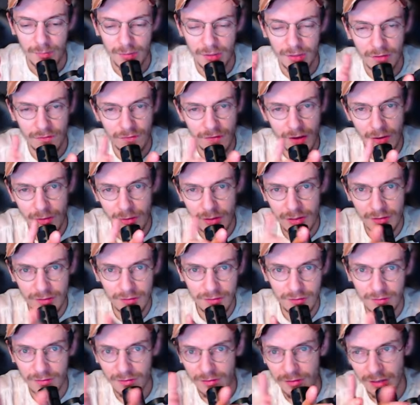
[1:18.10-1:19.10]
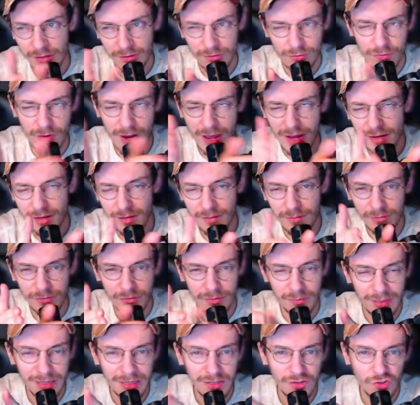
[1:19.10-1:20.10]
but it varies. It's random
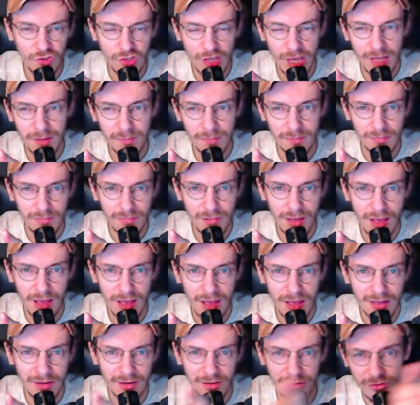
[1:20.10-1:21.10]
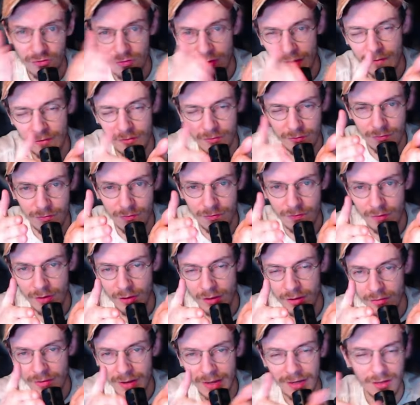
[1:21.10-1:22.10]
from each game, and it's
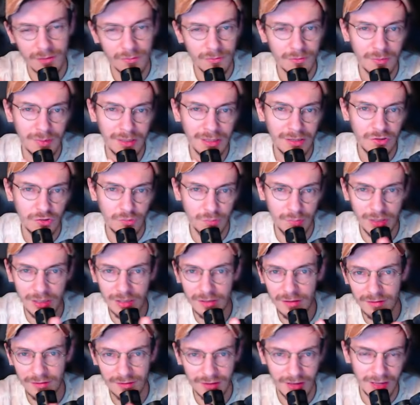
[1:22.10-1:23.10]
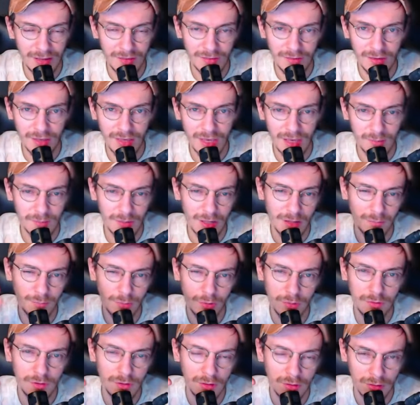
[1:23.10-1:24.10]
random from each piece in the game. I'll
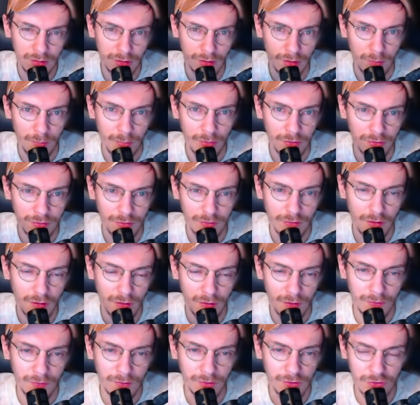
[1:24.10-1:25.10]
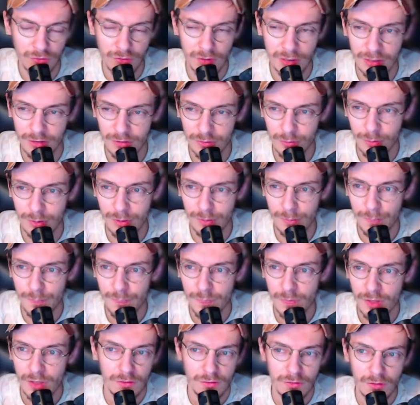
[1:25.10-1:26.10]
put the numbers on the screen as well.
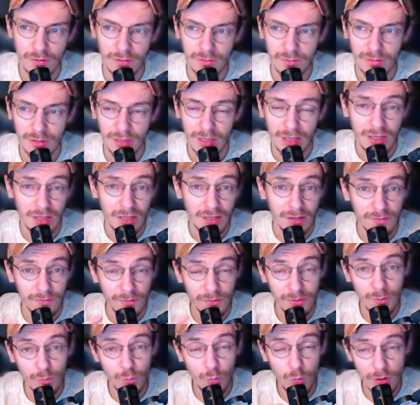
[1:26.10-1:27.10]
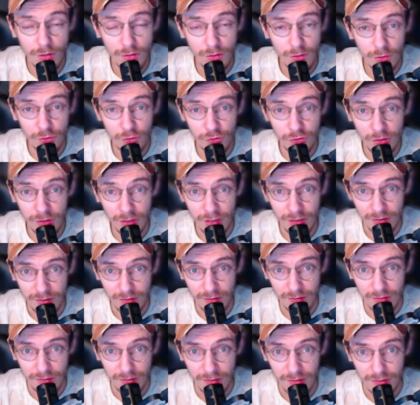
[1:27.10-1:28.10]
So for the 1-cost
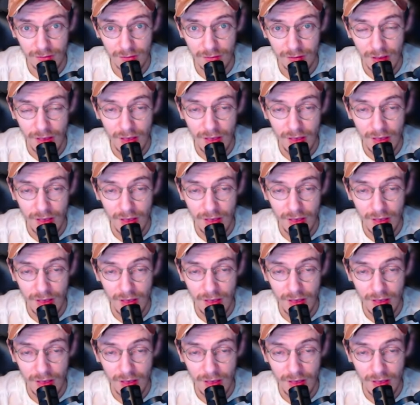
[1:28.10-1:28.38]
units,